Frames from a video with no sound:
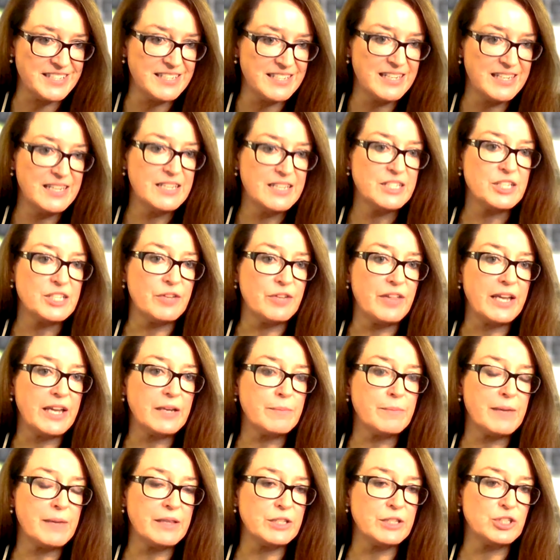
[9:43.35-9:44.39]
So they can make
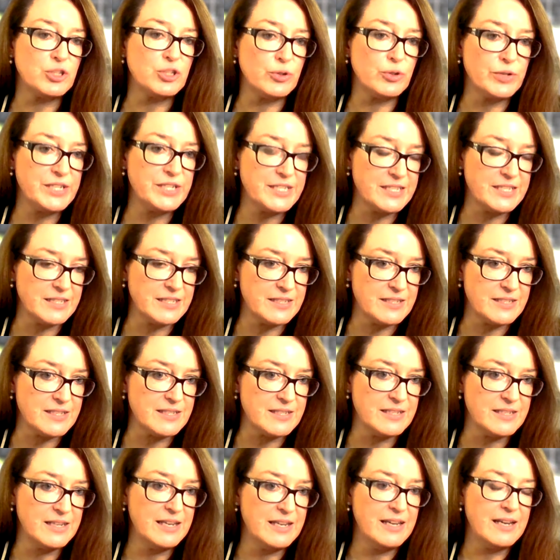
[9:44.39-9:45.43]
the choices
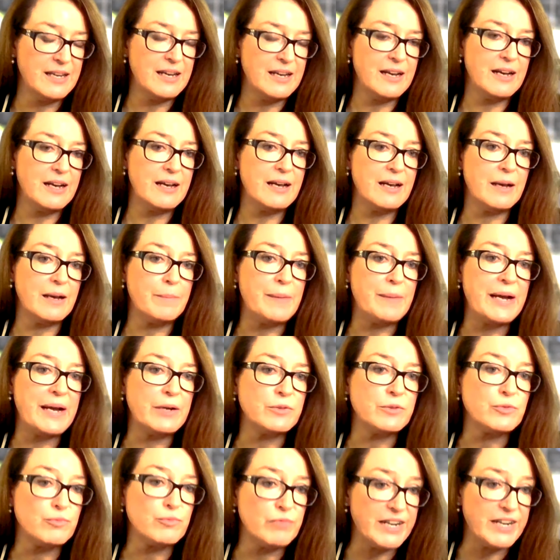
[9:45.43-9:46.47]
about
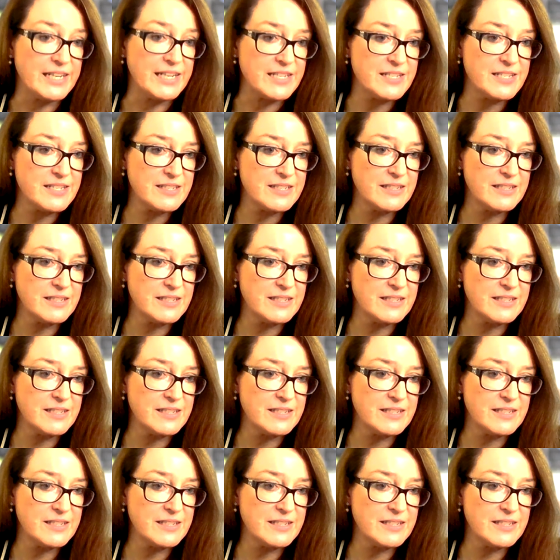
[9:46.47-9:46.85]
risk,